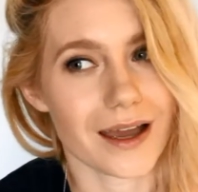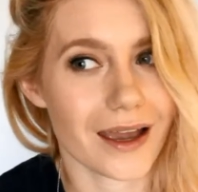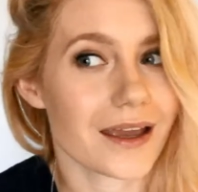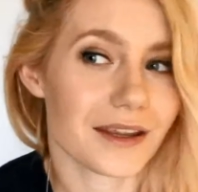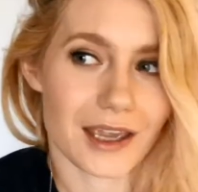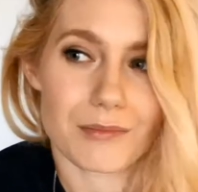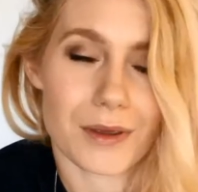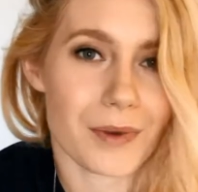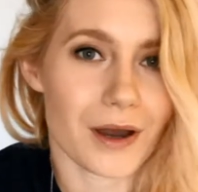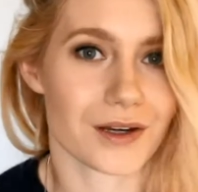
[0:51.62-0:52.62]
And it can
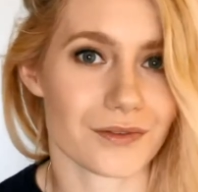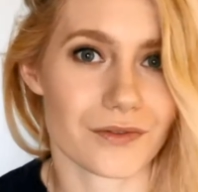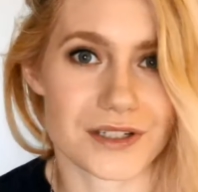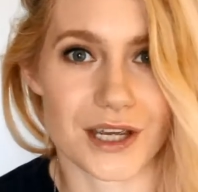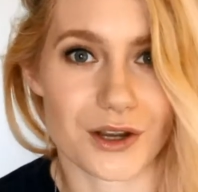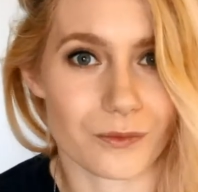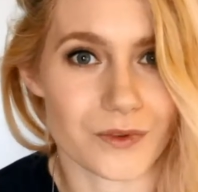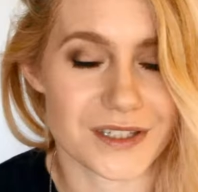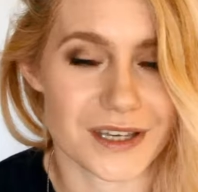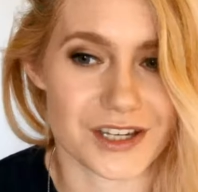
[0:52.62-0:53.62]
be part of everyday
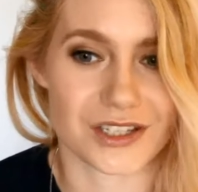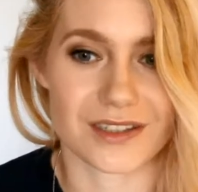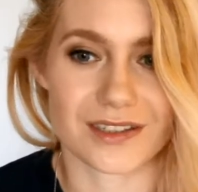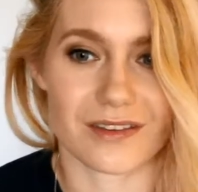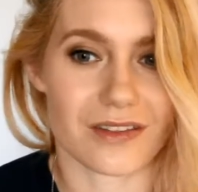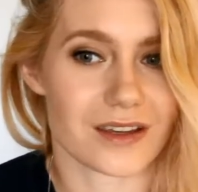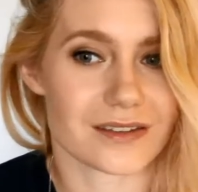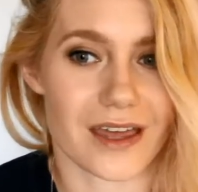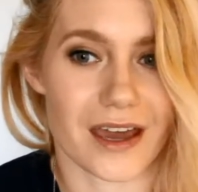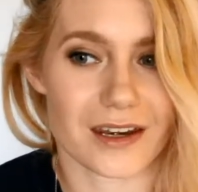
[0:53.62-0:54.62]
conversations and
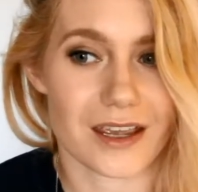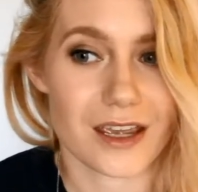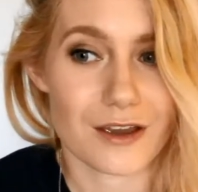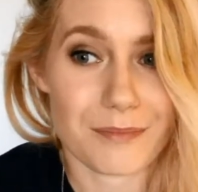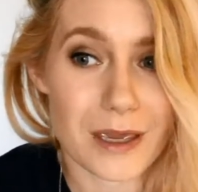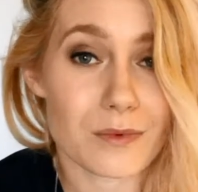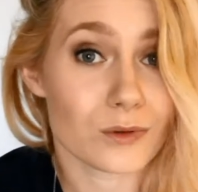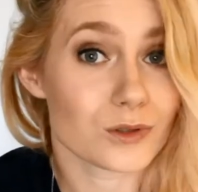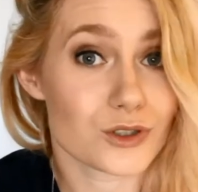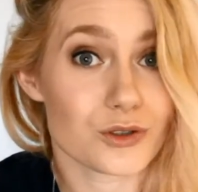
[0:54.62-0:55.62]
things that
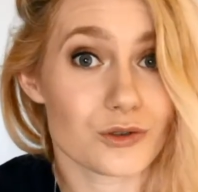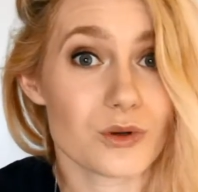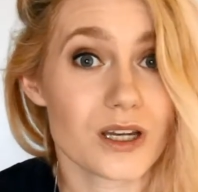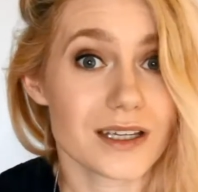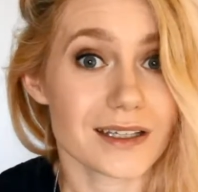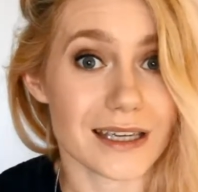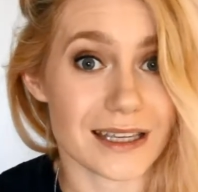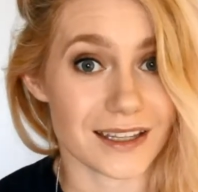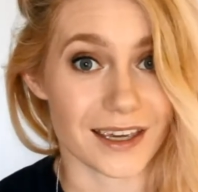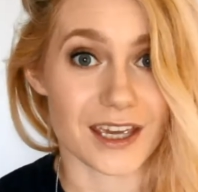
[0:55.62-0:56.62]
people do
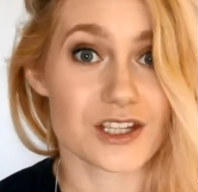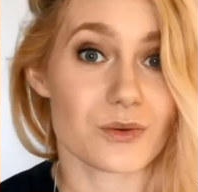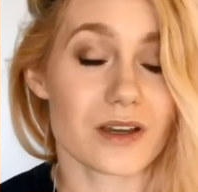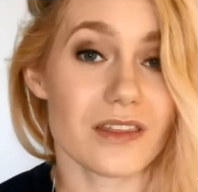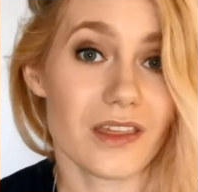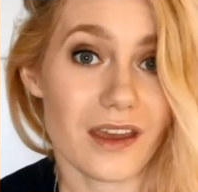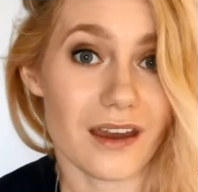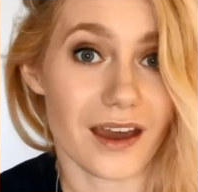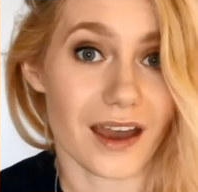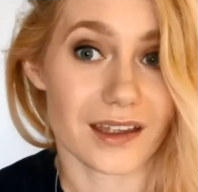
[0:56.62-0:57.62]
engage with
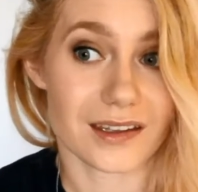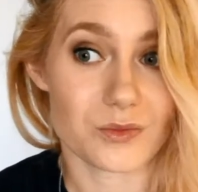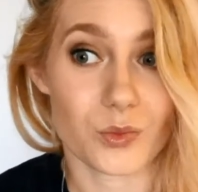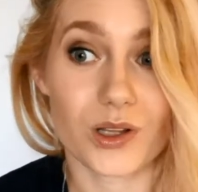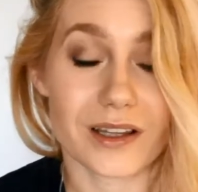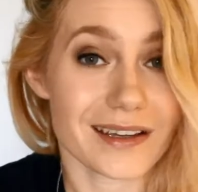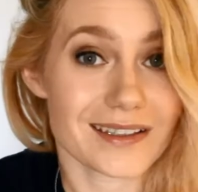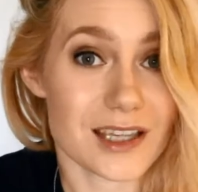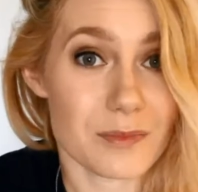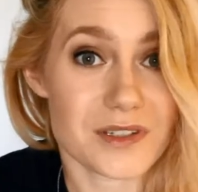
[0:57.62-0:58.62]
and will
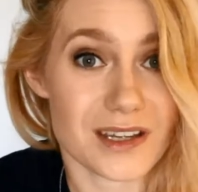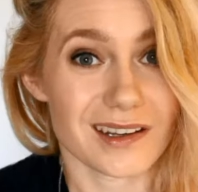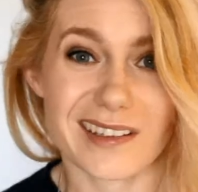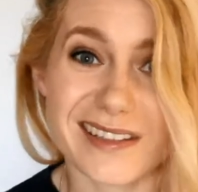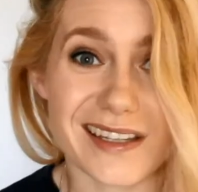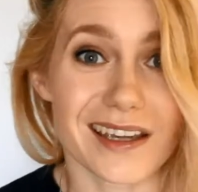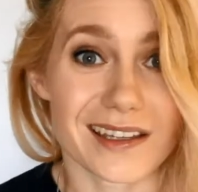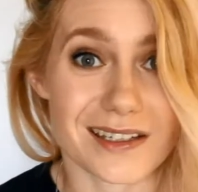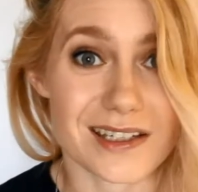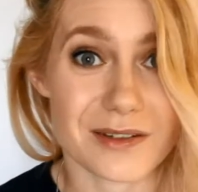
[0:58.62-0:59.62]
accept and
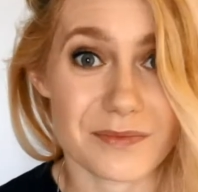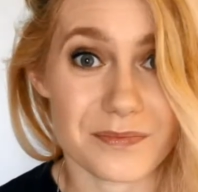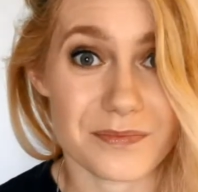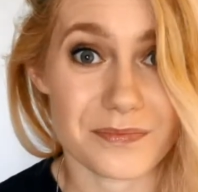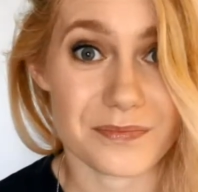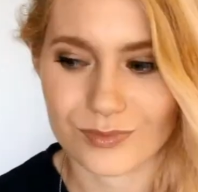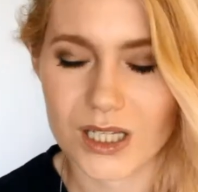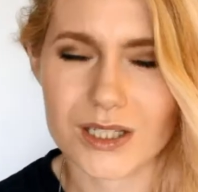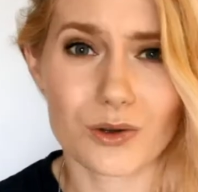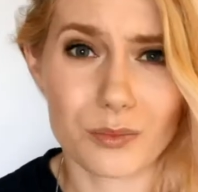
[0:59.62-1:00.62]
understand.
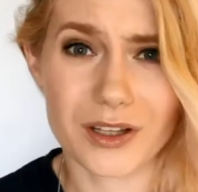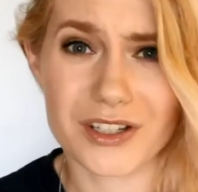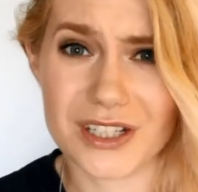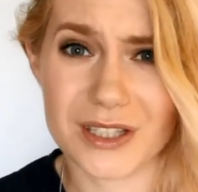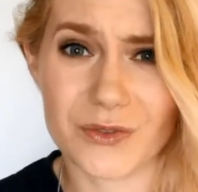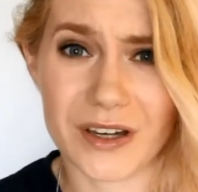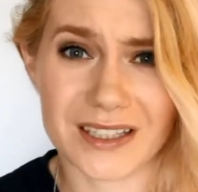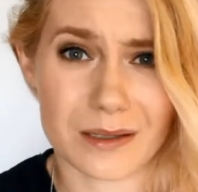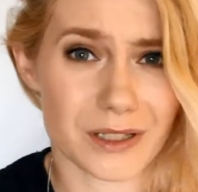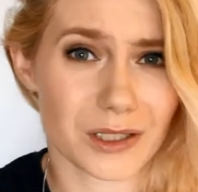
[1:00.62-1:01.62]
So apologies if I
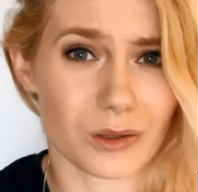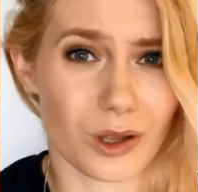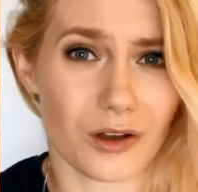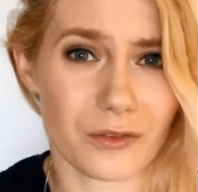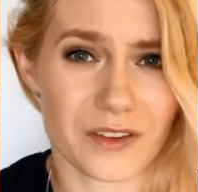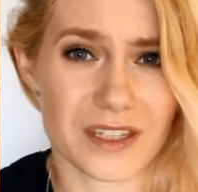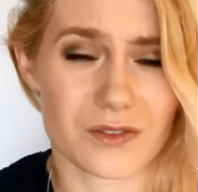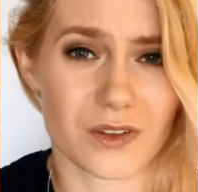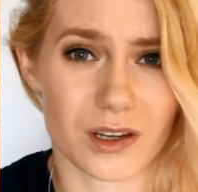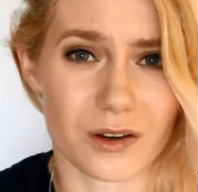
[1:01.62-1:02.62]
seem a little off in this
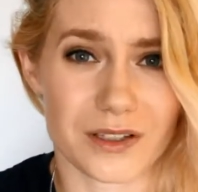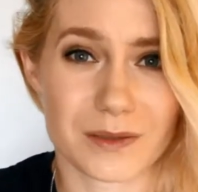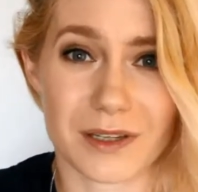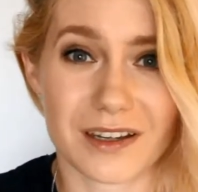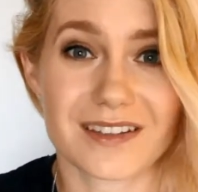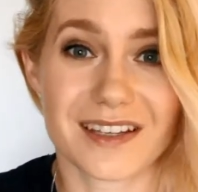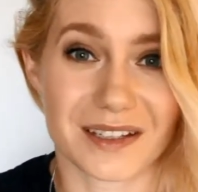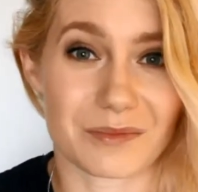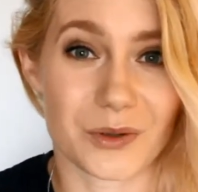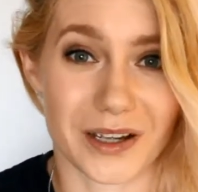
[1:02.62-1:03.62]
video, it's because I
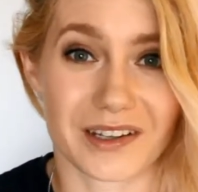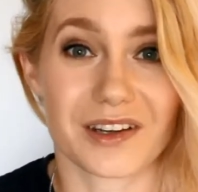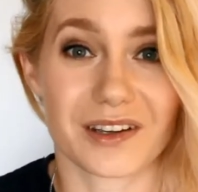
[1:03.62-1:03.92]
am quite